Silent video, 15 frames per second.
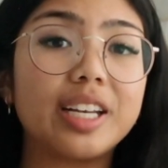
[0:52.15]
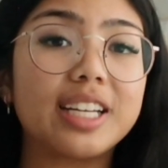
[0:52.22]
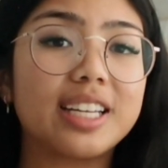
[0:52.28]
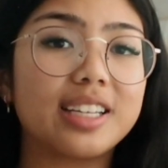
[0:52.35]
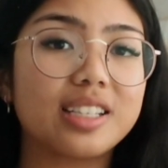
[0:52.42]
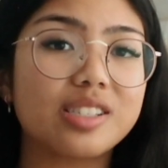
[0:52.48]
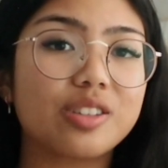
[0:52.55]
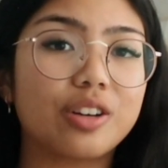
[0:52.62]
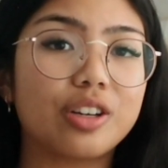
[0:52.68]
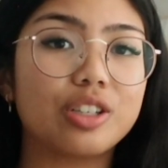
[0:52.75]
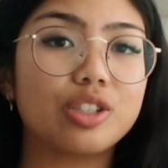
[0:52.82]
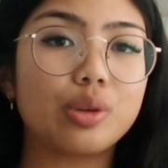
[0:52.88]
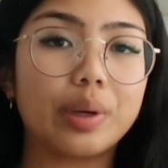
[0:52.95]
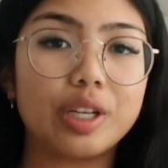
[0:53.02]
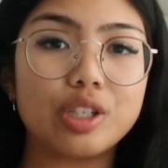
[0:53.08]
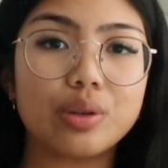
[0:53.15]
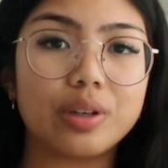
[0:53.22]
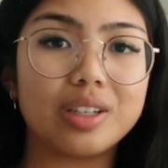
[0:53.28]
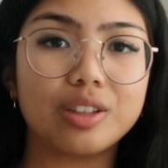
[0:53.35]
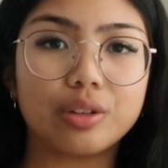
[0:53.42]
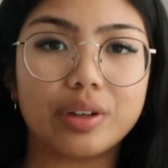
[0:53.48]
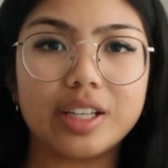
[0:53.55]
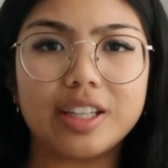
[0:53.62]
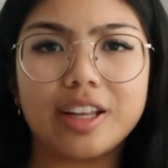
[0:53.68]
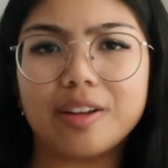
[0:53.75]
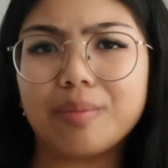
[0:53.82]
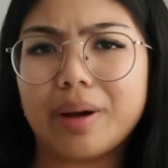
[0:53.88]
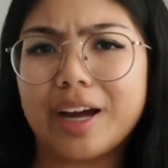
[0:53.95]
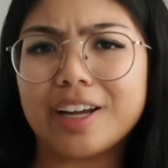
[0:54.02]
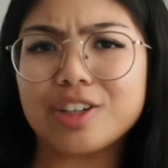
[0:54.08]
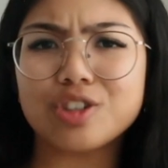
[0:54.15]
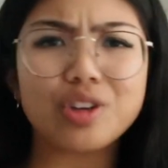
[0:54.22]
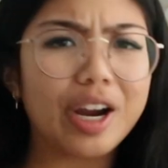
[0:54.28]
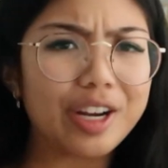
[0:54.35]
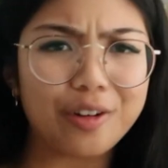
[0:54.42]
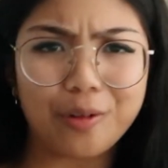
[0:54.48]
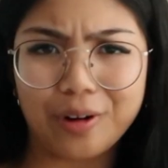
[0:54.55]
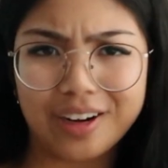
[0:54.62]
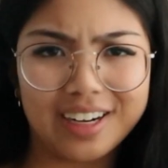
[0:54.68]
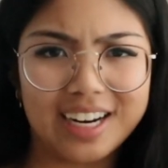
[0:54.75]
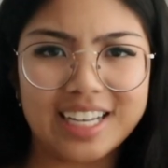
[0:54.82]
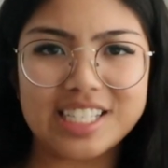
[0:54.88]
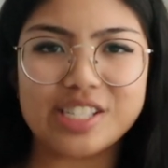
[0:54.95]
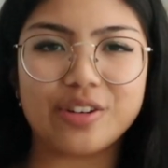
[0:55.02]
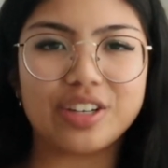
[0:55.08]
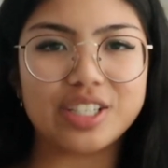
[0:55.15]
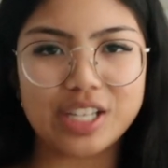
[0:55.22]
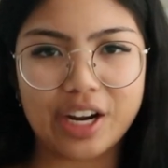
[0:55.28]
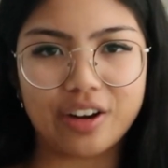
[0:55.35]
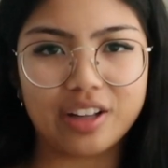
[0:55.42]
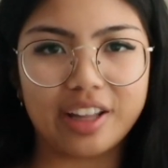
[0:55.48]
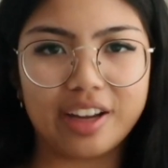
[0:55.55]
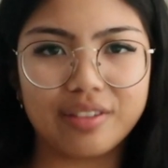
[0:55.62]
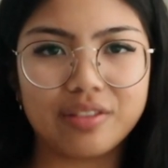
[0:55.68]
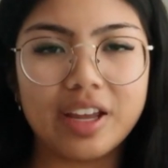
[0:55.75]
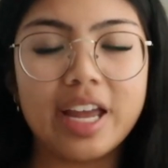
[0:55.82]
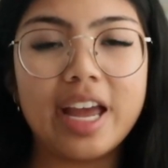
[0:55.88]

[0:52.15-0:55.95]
to kickstart 2023 than by trying to organize your entire life?